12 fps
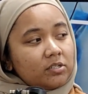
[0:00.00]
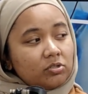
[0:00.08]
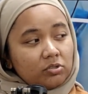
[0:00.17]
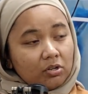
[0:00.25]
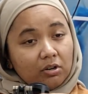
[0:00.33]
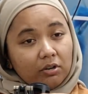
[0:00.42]

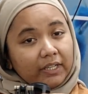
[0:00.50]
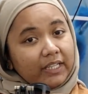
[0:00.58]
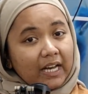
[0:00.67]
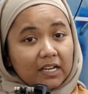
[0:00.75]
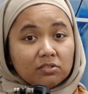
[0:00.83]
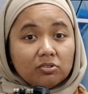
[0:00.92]
So yeah,
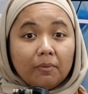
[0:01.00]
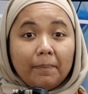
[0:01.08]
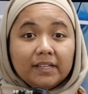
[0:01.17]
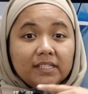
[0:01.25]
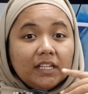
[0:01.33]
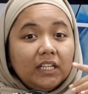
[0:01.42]
so
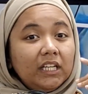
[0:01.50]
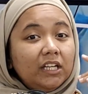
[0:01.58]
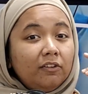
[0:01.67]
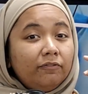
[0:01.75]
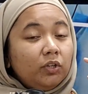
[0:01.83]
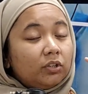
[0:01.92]
basically, if
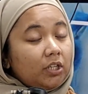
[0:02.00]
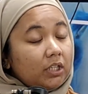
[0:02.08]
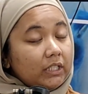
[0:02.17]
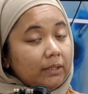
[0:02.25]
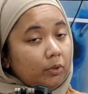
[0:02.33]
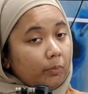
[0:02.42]
you're talking
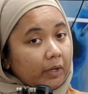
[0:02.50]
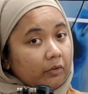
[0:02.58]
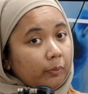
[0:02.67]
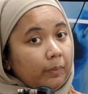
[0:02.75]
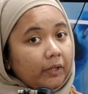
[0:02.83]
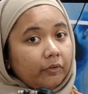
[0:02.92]
about
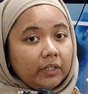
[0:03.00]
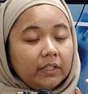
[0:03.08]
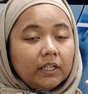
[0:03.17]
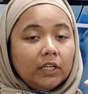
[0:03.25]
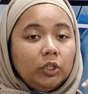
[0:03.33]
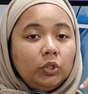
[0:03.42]
microplate reader,
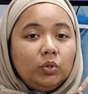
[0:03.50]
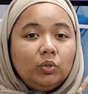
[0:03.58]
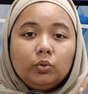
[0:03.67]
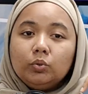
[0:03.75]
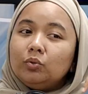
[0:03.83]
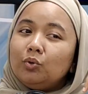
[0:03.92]
you
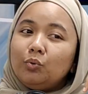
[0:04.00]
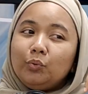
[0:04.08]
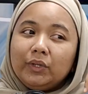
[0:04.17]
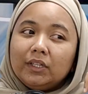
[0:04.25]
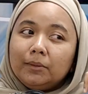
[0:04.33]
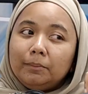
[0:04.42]

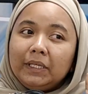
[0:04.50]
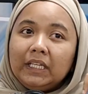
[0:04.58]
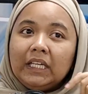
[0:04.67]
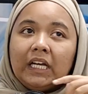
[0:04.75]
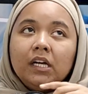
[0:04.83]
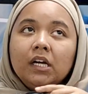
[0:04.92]
will be
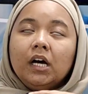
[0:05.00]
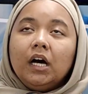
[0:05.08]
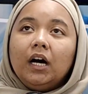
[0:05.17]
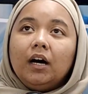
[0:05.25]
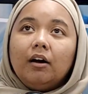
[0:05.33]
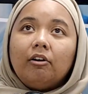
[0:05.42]

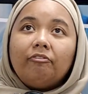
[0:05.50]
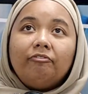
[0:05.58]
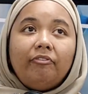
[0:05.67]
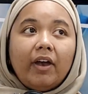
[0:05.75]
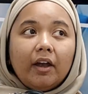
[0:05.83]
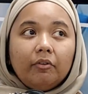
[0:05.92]

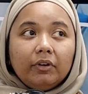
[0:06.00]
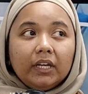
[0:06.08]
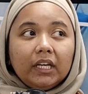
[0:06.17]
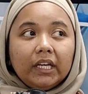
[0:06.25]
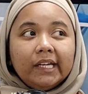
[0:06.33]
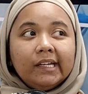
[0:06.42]

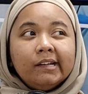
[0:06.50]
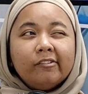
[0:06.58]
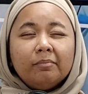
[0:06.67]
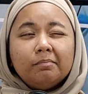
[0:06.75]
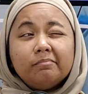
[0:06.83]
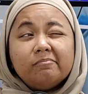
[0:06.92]
very
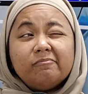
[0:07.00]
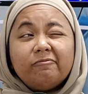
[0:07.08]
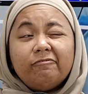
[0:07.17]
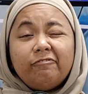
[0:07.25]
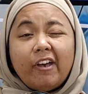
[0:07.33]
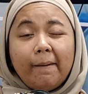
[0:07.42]

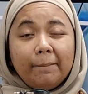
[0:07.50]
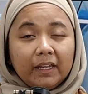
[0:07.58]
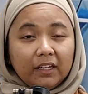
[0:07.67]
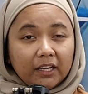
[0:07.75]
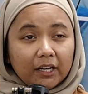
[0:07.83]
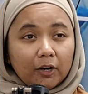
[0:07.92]

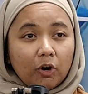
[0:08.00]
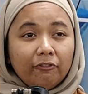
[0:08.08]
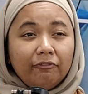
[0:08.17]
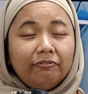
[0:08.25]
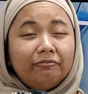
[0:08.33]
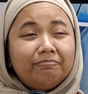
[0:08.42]
familiar of
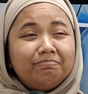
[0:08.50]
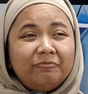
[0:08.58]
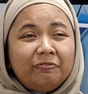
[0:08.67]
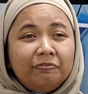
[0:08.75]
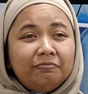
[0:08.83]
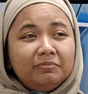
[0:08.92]

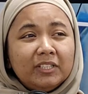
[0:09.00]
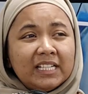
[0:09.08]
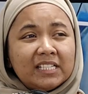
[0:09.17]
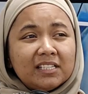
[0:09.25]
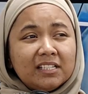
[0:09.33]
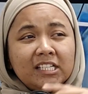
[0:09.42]
it's
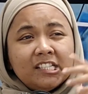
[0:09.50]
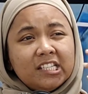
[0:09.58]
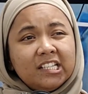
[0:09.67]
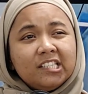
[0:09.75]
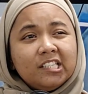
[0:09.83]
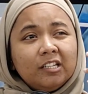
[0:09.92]

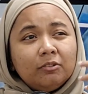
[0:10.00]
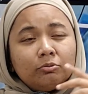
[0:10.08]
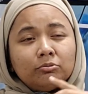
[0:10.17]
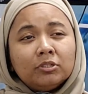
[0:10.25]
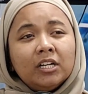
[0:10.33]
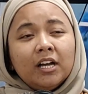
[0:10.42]
easy
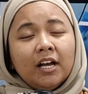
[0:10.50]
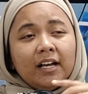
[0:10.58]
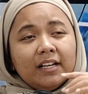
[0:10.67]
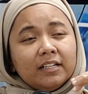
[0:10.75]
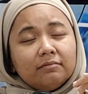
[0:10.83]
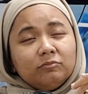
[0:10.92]
to
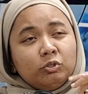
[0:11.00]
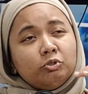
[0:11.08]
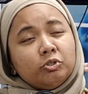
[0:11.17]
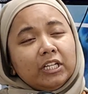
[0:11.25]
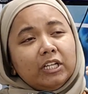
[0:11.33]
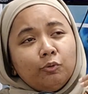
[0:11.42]

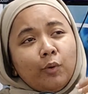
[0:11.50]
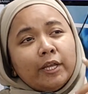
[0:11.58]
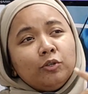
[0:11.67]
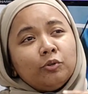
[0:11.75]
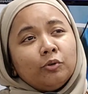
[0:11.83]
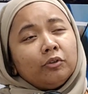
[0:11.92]
usually when
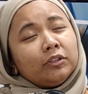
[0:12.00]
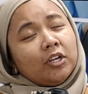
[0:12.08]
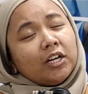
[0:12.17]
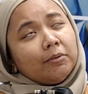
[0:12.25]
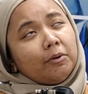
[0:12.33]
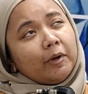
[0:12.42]
you talk
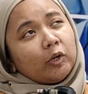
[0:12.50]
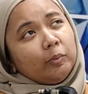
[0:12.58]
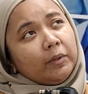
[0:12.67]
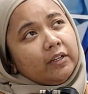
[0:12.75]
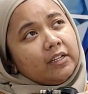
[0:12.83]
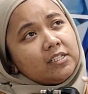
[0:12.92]
about microplate
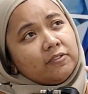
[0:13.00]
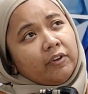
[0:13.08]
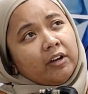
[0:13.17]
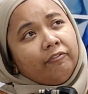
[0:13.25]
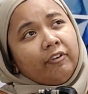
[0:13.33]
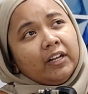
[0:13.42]
reader, it's very
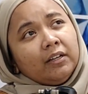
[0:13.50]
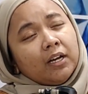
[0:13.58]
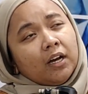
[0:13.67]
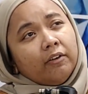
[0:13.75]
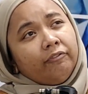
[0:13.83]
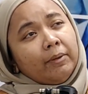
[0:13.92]

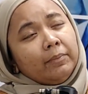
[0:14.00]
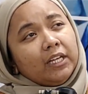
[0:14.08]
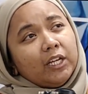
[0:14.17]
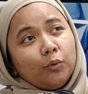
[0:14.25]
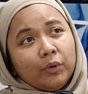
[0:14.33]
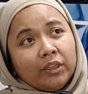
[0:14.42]
familiar with